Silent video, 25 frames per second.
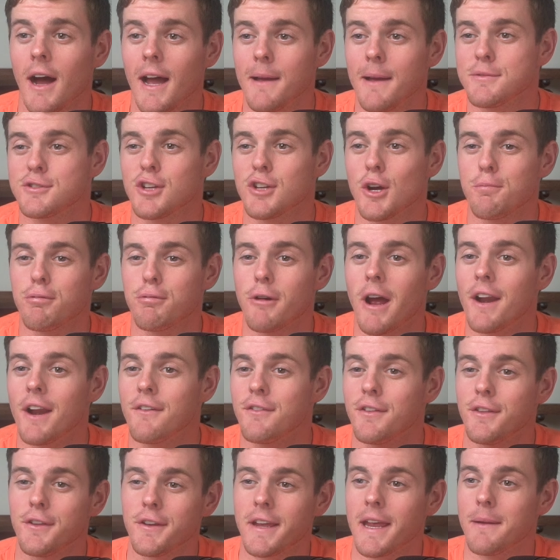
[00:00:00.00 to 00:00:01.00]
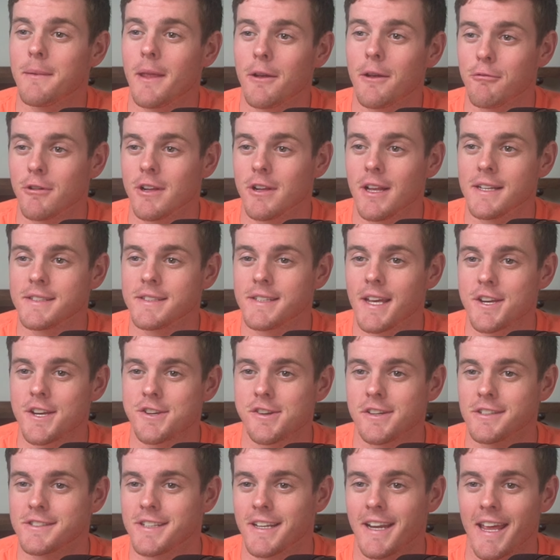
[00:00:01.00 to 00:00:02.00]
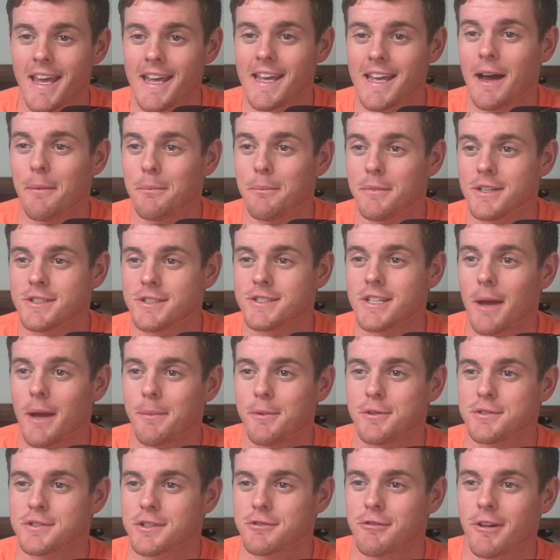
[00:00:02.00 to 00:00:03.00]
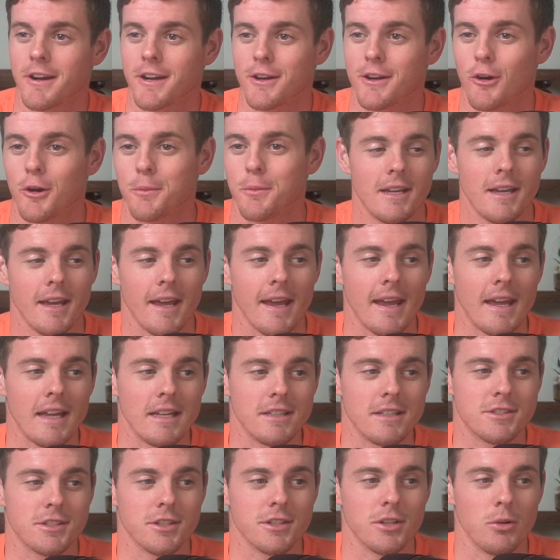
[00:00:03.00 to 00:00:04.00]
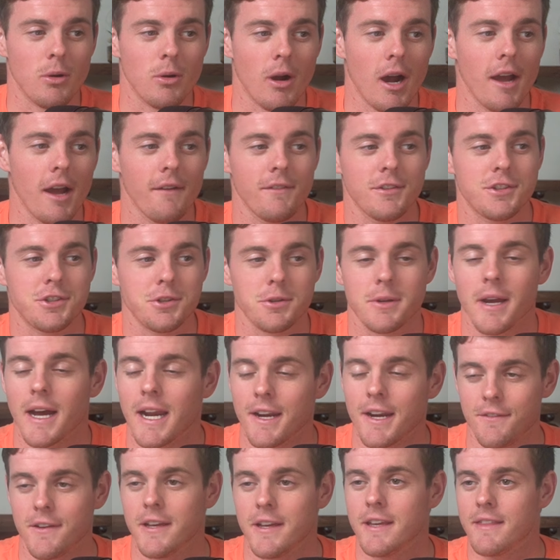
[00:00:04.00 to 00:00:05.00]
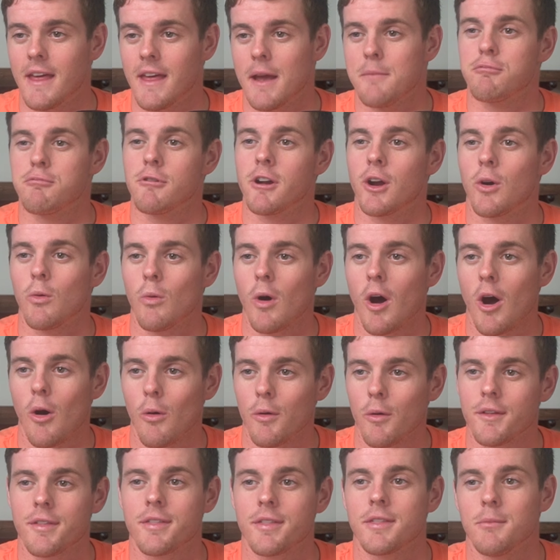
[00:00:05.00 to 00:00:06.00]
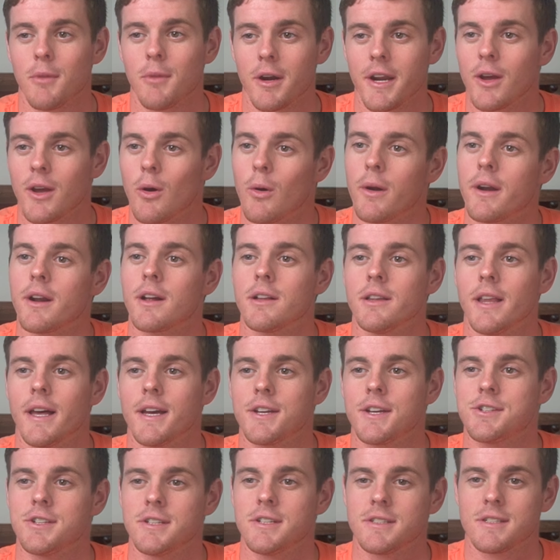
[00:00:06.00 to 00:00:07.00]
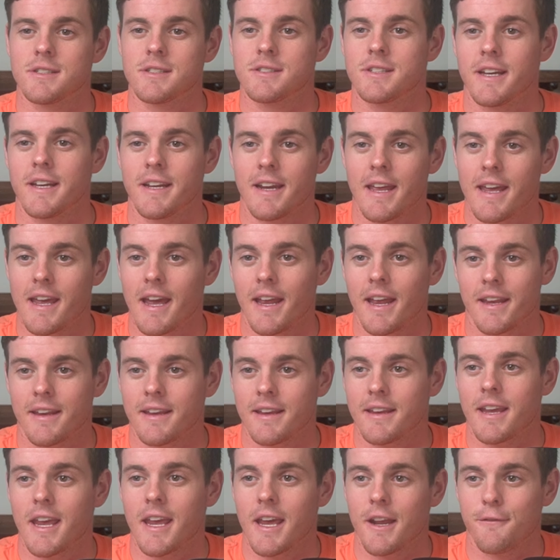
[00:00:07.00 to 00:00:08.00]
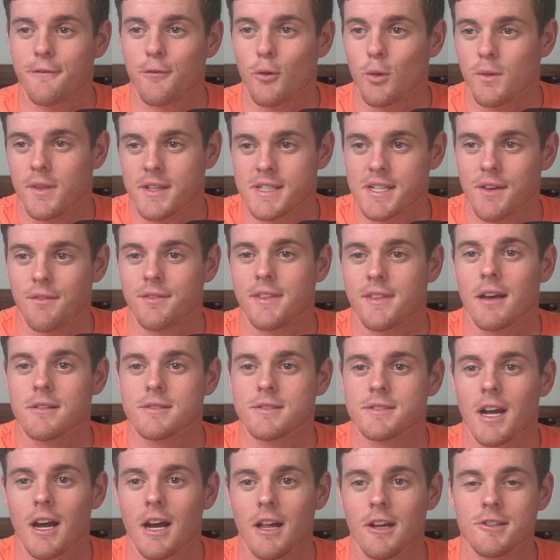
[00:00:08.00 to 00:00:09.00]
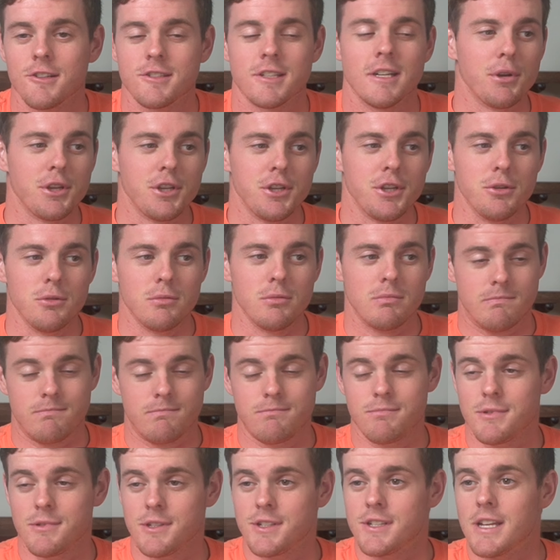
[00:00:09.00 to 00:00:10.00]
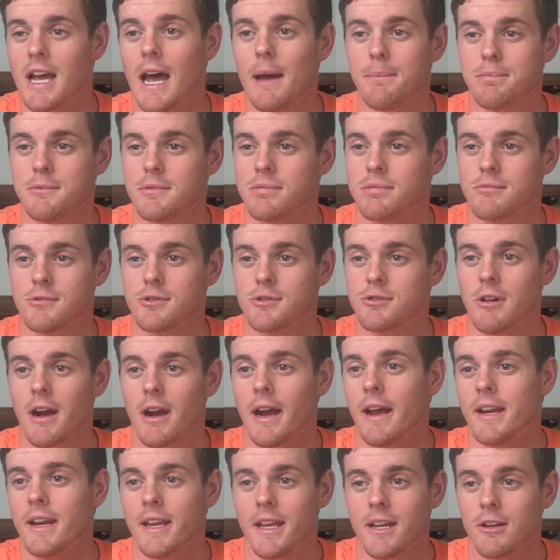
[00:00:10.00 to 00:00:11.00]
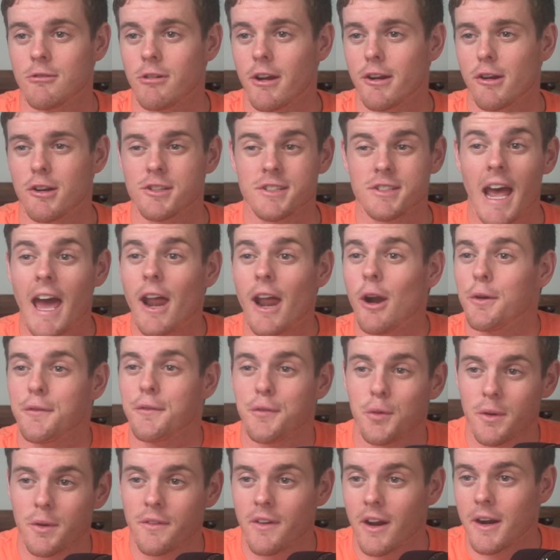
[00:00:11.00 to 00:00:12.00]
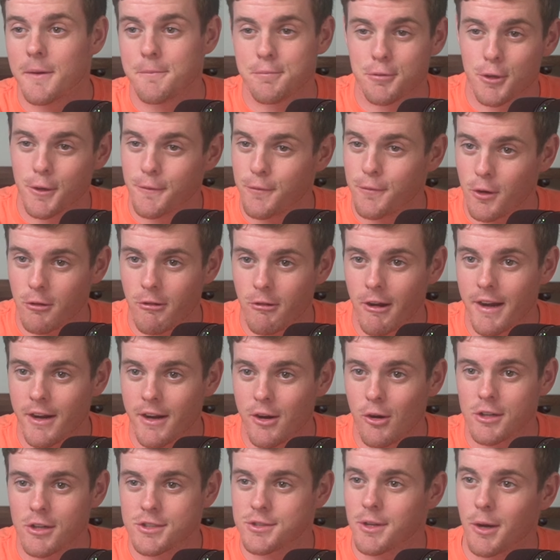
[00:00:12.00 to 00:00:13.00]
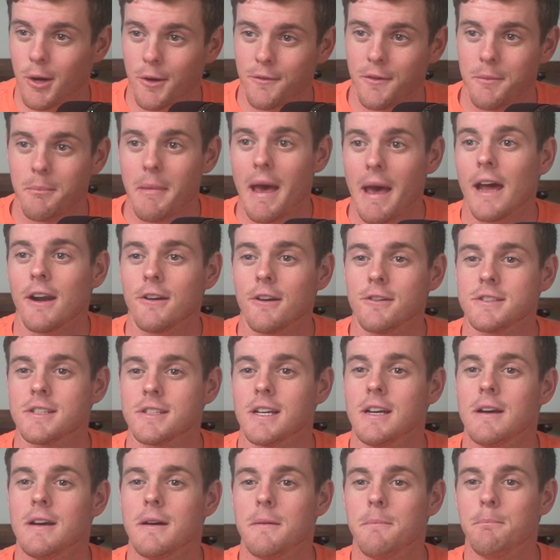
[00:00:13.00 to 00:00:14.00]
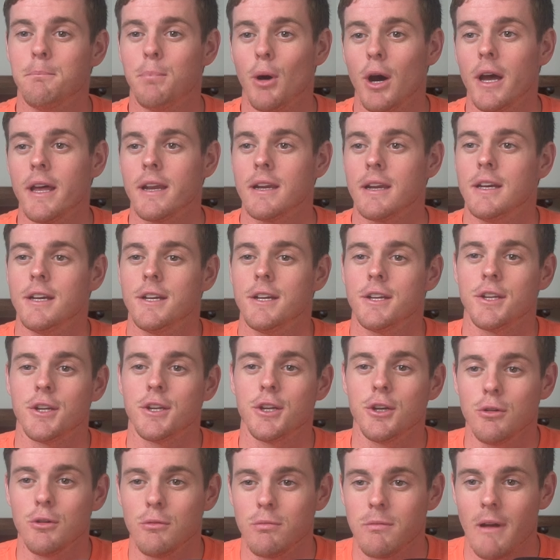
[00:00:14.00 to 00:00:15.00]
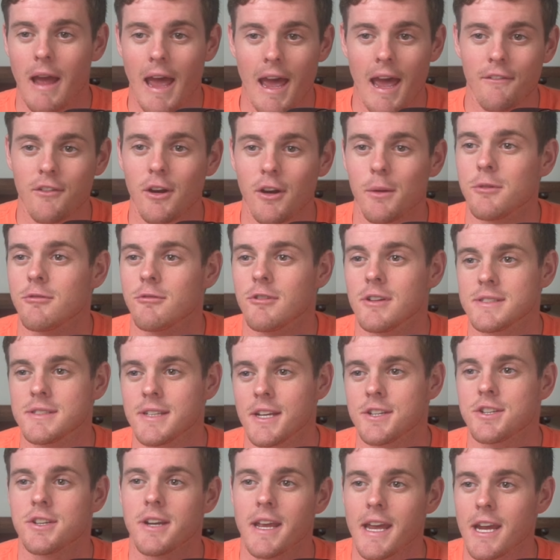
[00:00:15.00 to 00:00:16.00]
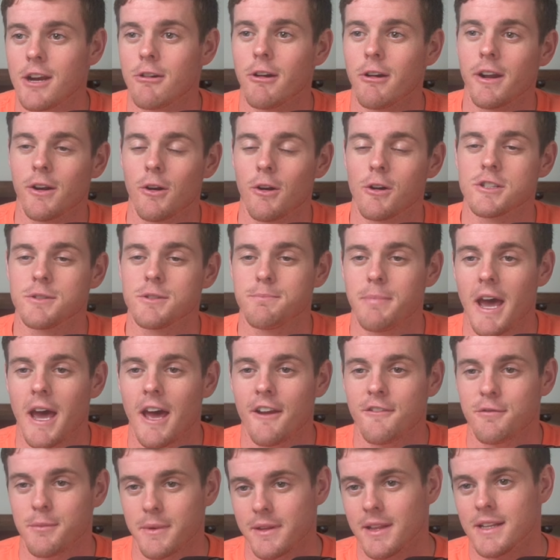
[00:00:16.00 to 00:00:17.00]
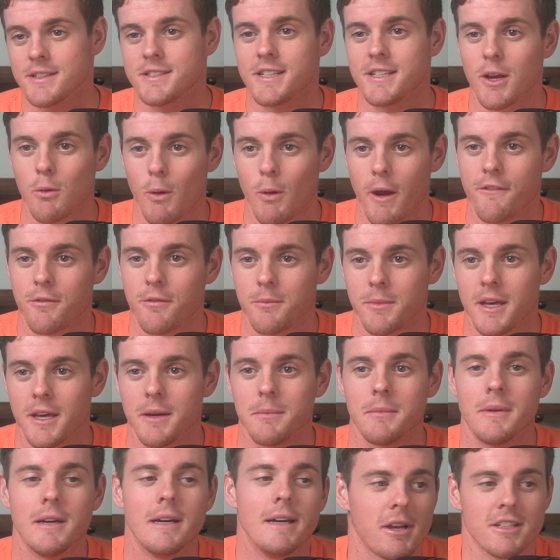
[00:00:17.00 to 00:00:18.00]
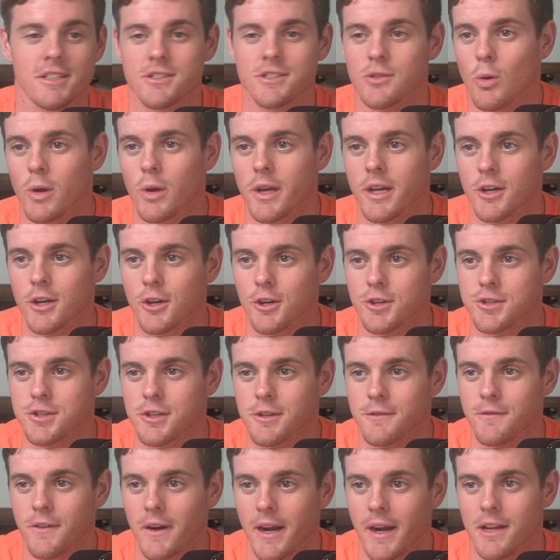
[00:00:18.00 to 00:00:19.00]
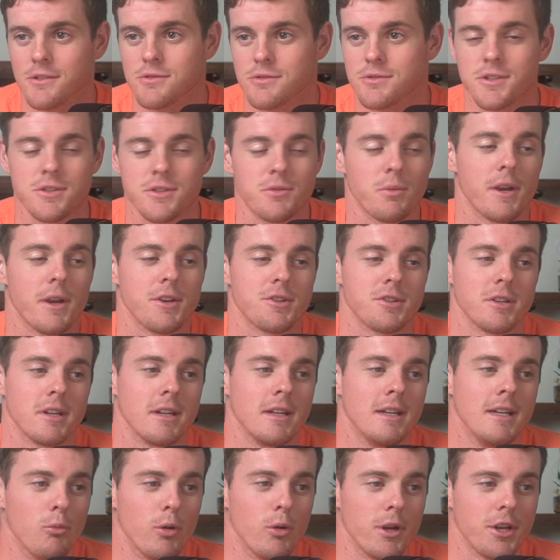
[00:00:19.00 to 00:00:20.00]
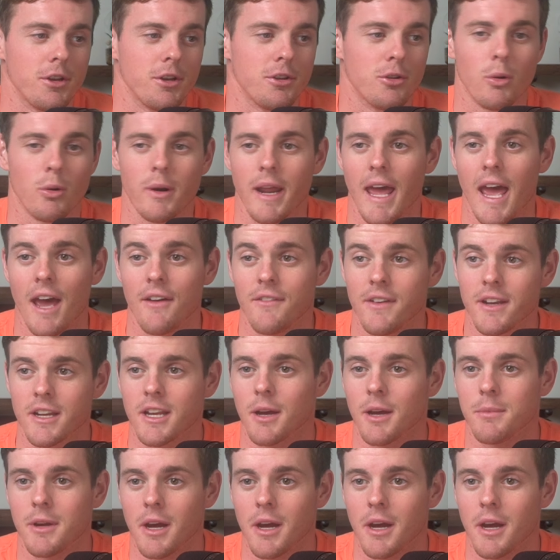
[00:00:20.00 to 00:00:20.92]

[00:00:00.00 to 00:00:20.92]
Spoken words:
I'm so proud of you that you came to that realization and said, hey, I'm going to stop using a credit card. And so obviously you kind of hit that brick wall with the money going to collections and saying, hey, I can't afford the $7,000, but you stopped trying to get credit cards. I don't know if you would have gone approved for a credit card, so I don't know if it matters, but you have come to the realization, hey, credit cards are bad for me. Let's stay away from them because it's only going to hurt your financial situation when you don't have income